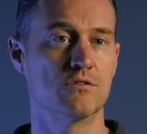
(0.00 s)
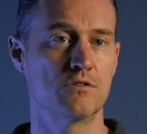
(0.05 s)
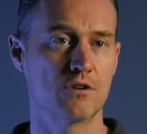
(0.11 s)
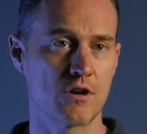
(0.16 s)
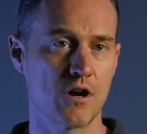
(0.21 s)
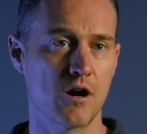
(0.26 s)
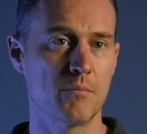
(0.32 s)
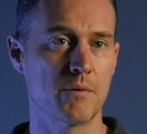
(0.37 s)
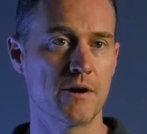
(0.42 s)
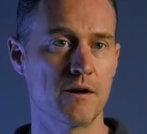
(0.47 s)
to
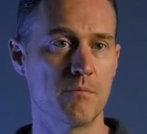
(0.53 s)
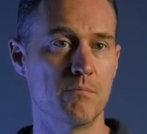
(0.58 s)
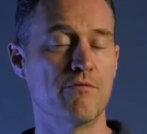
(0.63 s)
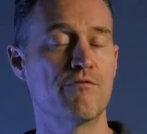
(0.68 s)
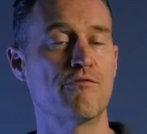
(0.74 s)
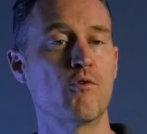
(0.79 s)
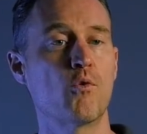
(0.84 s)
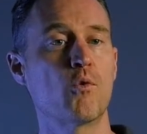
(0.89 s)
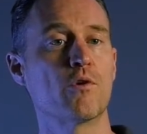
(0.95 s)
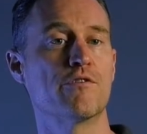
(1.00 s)
come here
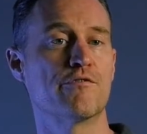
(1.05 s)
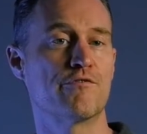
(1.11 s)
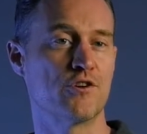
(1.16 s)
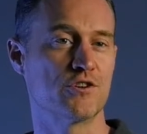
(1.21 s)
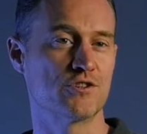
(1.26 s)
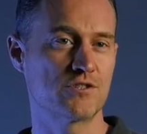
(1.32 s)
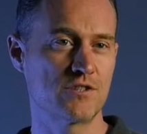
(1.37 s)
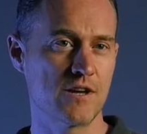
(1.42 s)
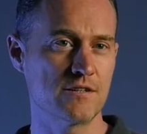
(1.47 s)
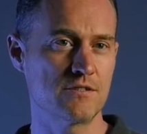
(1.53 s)
before the
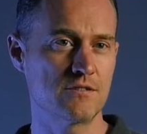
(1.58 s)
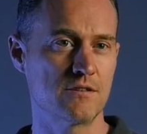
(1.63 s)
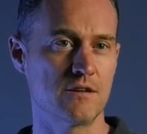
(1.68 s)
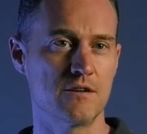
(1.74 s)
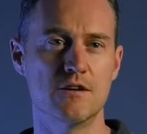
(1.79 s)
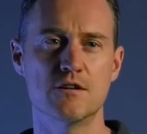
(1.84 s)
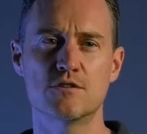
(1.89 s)
first test day,